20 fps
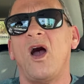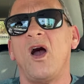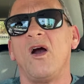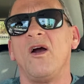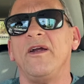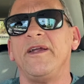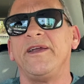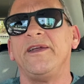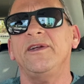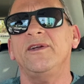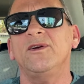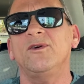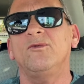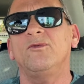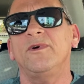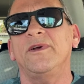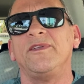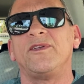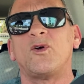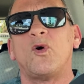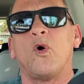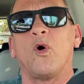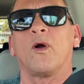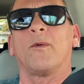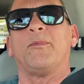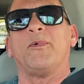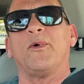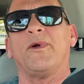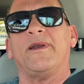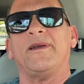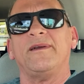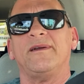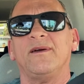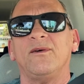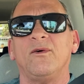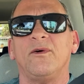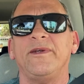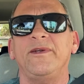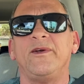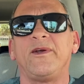argue with corporate
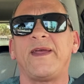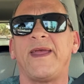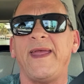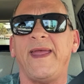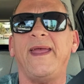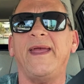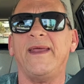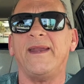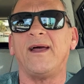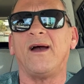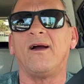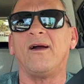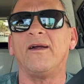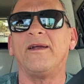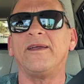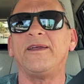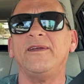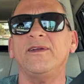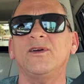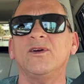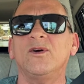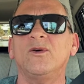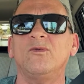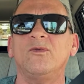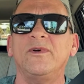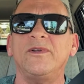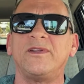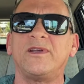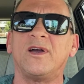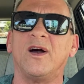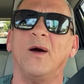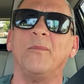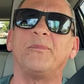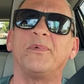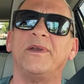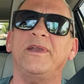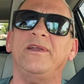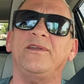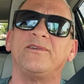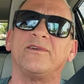or you can't argue with
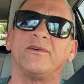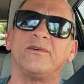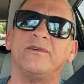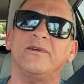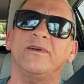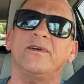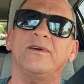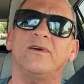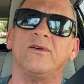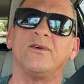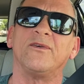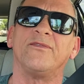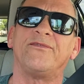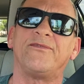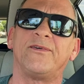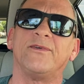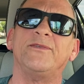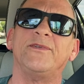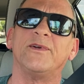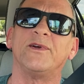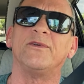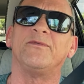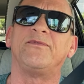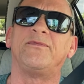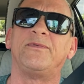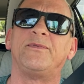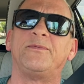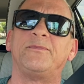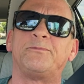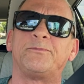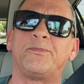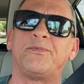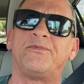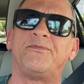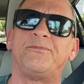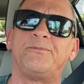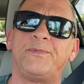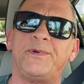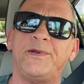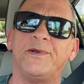companies or, or they're
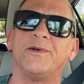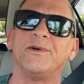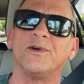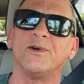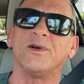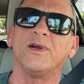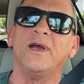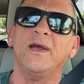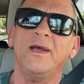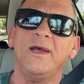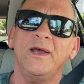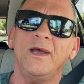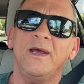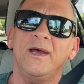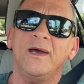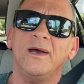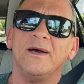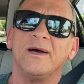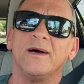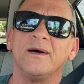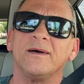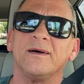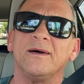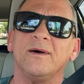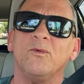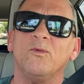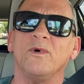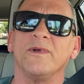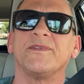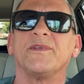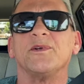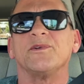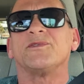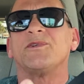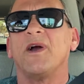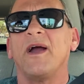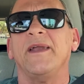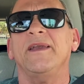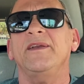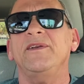pure what they're
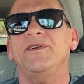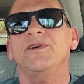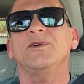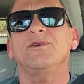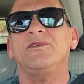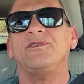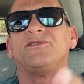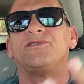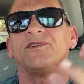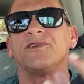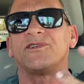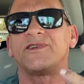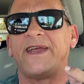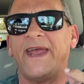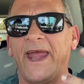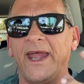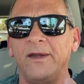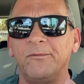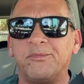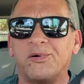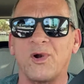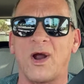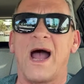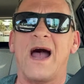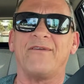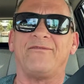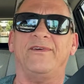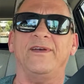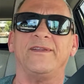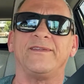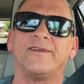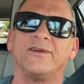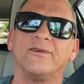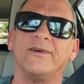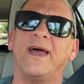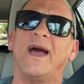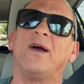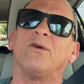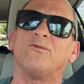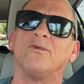trying to do is just gain profit they're
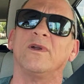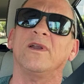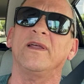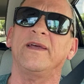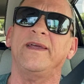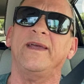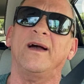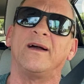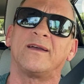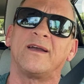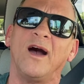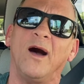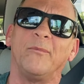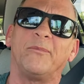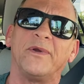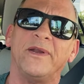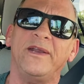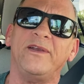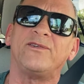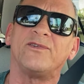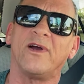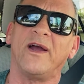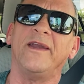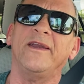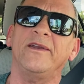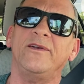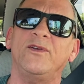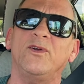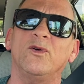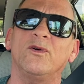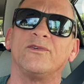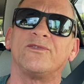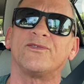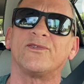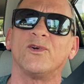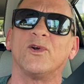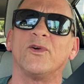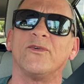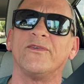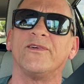not really a company trying to do a
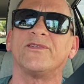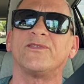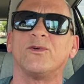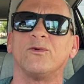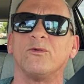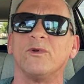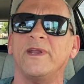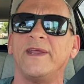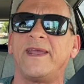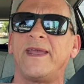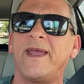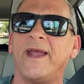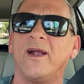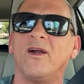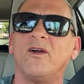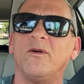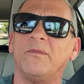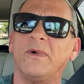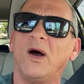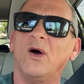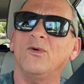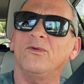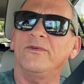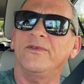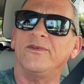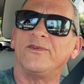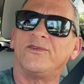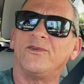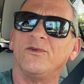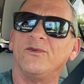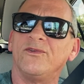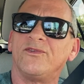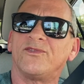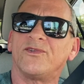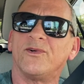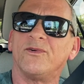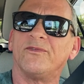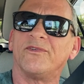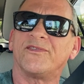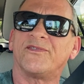service or really care about who they're doing
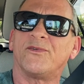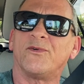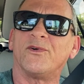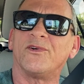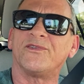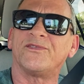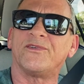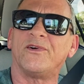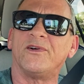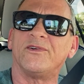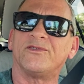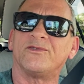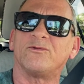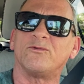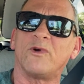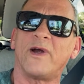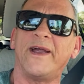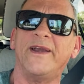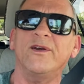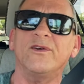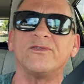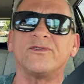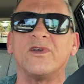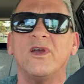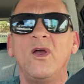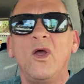service for as far as the writers